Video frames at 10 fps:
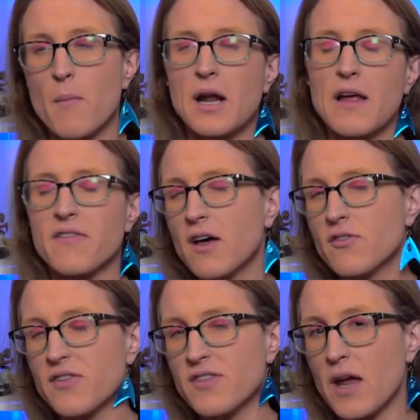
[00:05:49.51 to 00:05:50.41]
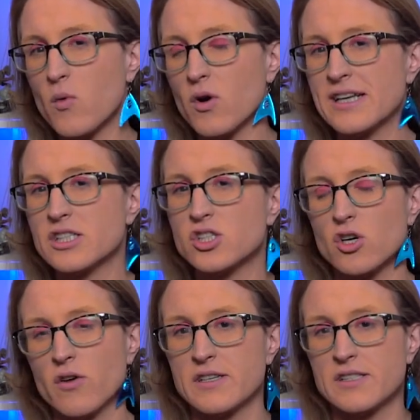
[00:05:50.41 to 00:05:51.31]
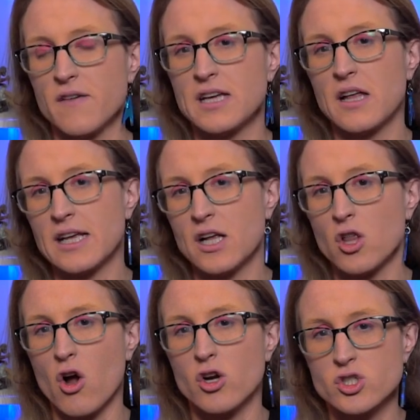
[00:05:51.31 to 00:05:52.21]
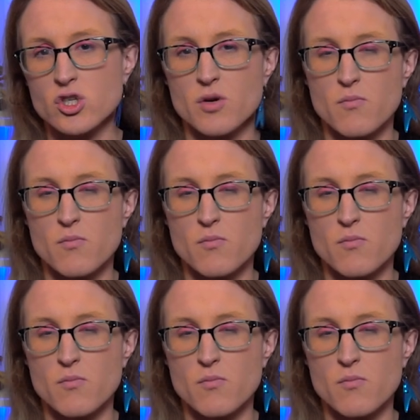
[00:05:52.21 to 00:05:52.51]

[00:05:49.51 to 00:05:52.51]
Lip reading: but I felt that they were in service of telling larger,